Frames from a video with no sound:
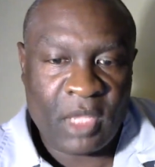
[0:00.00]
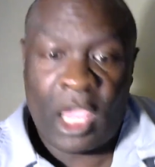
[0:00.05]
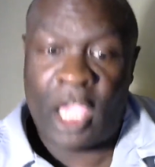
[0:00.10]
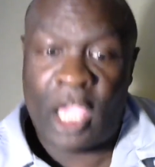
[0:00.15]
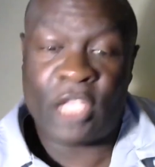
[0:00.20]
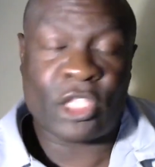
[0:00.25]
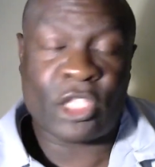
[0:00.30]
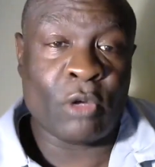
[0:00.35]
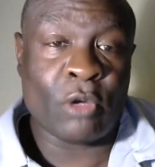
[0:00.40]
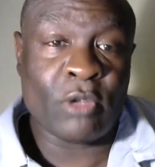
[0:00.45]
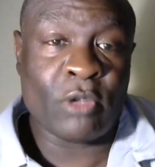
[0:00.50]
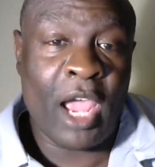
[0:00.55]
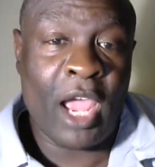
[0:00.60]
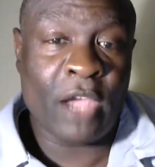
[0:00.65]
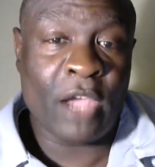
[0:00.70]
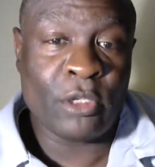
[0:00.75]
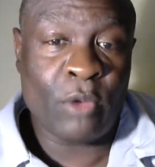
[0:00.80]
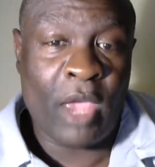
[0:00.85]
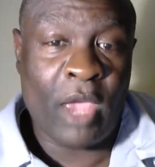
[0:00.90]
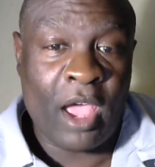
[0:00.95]
And so now
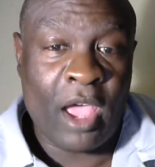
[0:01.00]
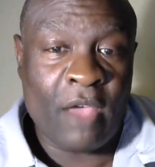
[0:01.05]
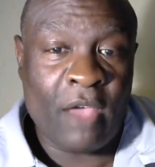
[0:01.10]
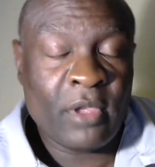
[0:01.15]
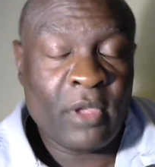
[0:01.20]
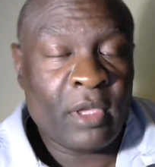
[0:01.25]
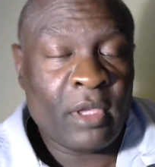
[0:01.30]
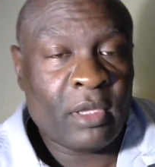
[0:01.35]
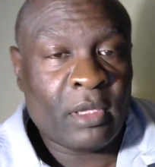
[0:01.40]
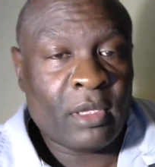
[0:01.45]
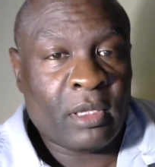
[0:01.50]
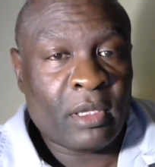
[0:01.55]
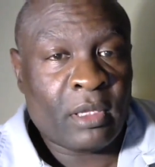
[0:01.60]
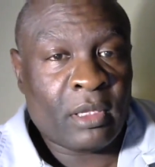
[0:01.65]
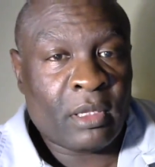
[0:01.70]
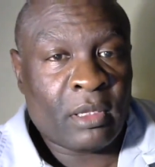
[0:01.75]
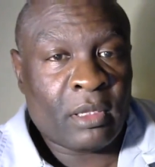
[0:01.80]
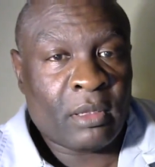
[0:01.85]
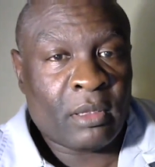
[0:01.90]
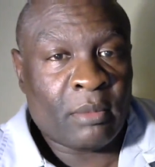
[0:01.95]
you have
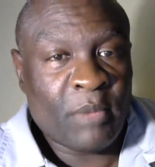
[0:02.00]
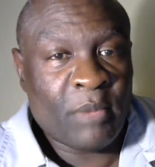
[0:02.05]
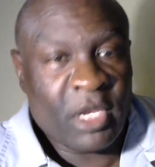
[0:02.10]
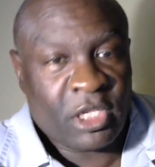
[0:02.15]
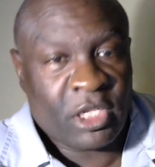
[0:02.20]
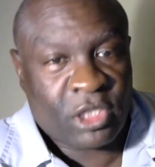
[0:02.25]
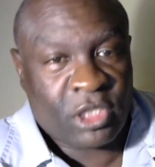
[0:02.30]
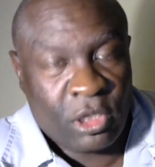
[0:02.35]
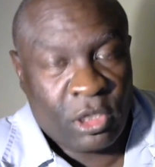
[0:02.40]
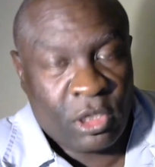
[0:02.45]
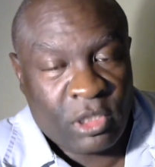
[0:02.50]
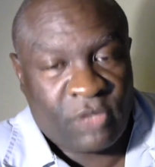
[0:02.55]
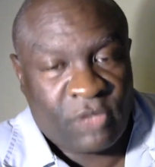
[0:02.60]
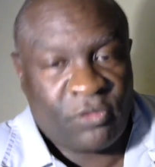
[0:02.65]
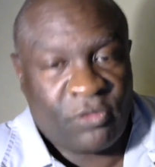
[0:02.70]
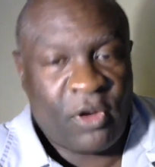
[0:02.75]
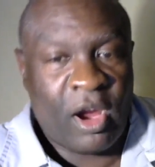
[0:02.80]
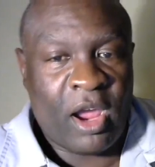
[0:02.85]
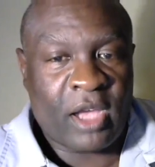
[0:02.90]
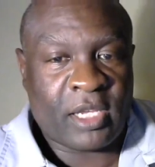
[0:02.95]
Minister Louis
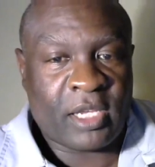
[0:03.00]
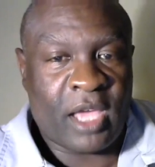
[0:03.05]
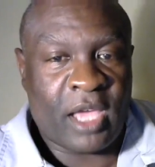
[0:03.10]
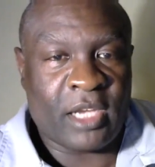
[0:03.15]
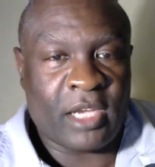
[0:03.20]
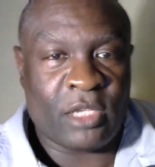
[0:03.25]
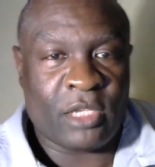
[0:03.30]
Farrakhan,